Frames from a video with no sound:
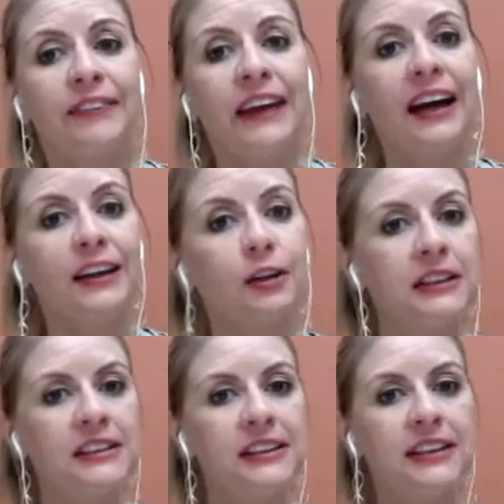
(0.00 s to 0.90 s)
The Act
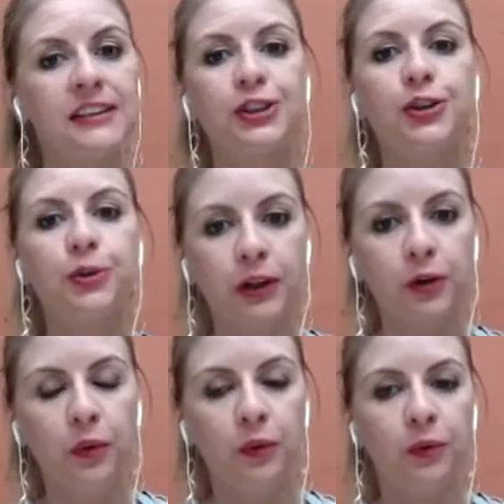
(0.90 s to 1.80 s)
wants us to
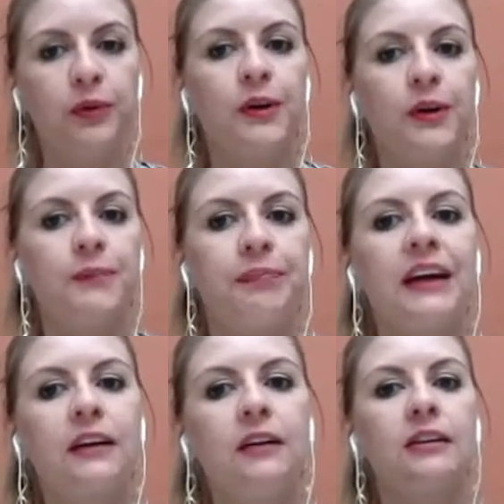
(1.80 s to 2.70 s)
record
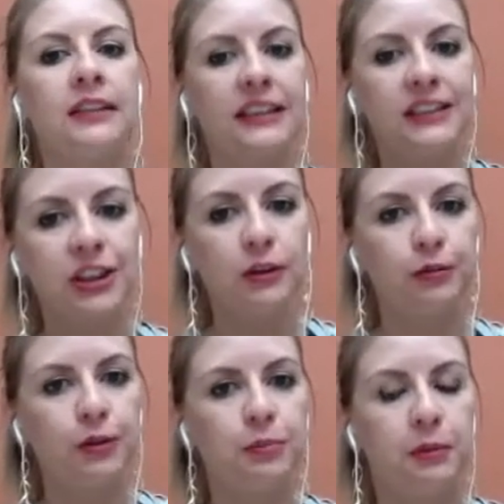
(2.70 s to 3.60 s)
the condition
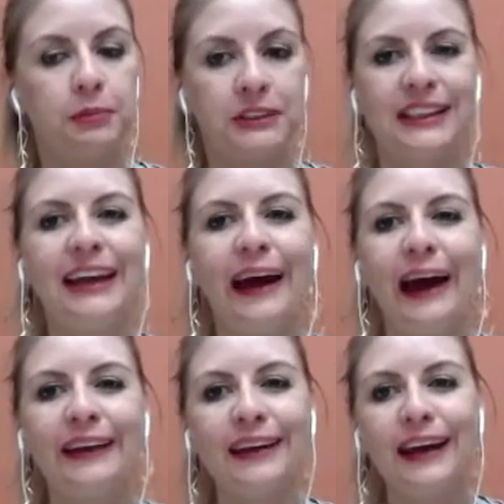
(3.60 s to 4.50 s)
of the property
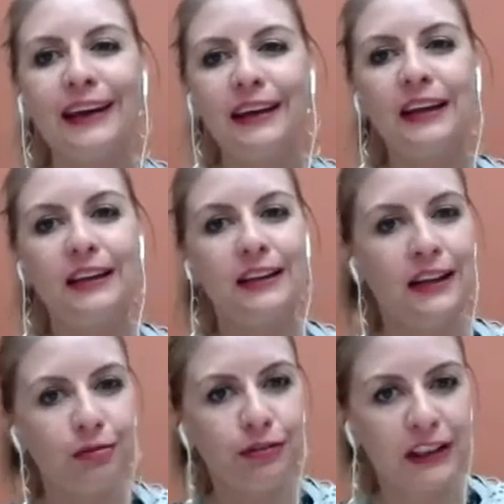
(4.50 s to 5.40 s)
and any
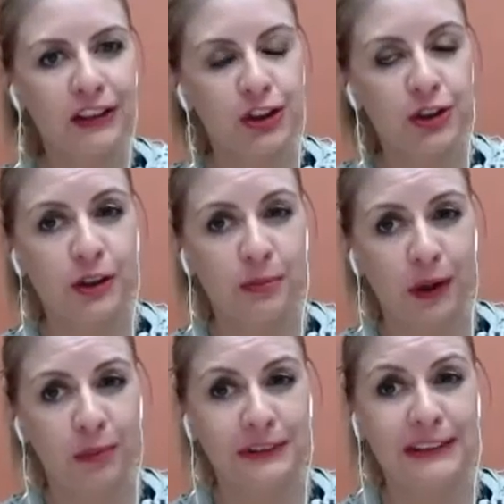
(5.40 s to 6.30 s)
defects to the
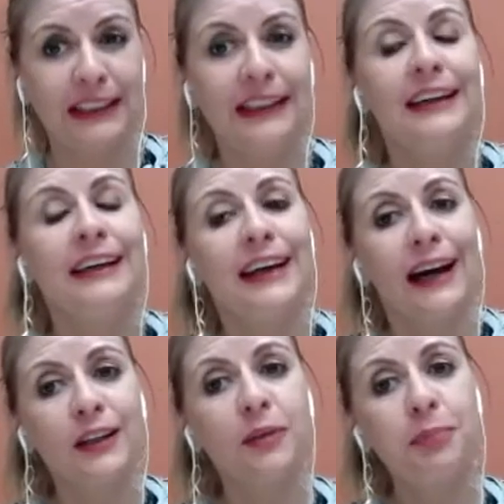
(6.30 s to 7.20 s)
property.
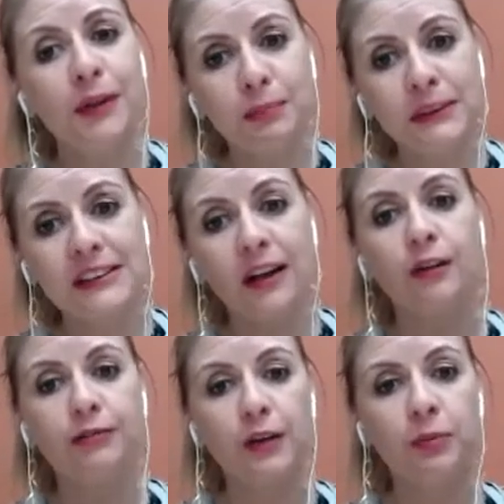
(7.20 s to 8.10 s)
And the purpose
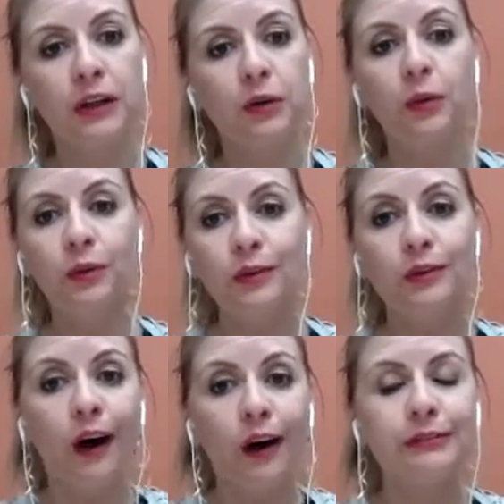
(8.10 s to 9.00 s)
of the
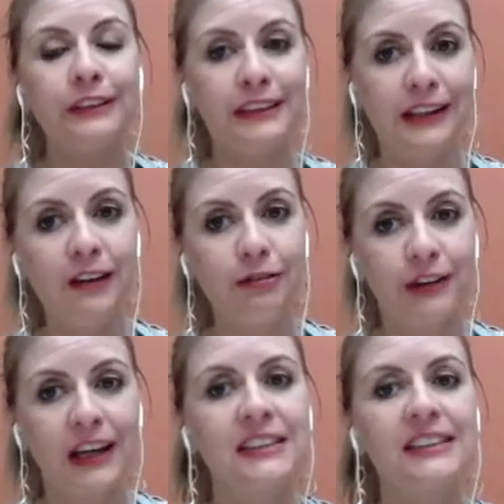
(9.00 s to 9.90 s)
recordal of the
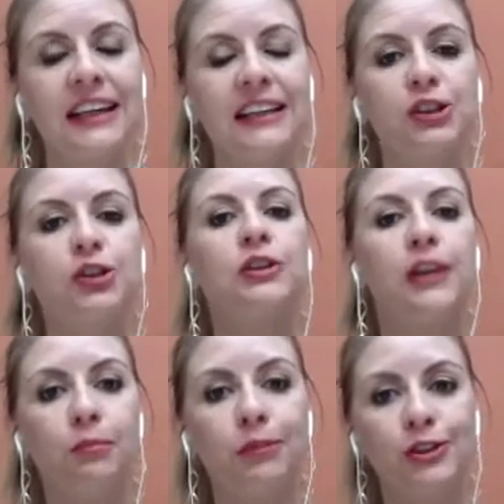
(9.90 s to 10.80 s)
defects is to
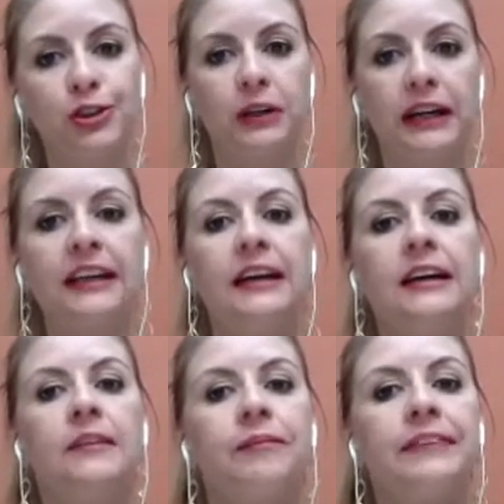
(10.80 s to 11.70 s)
demonstrate
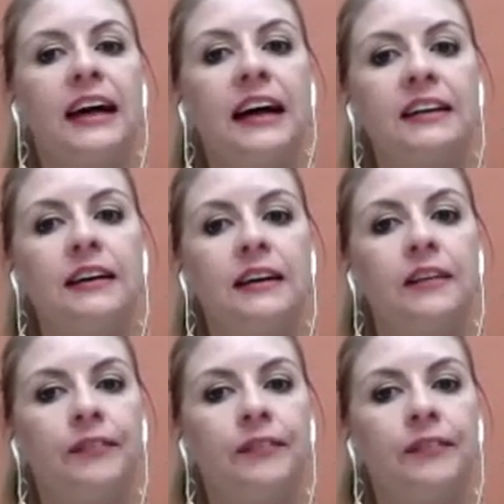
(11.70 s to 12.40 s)
that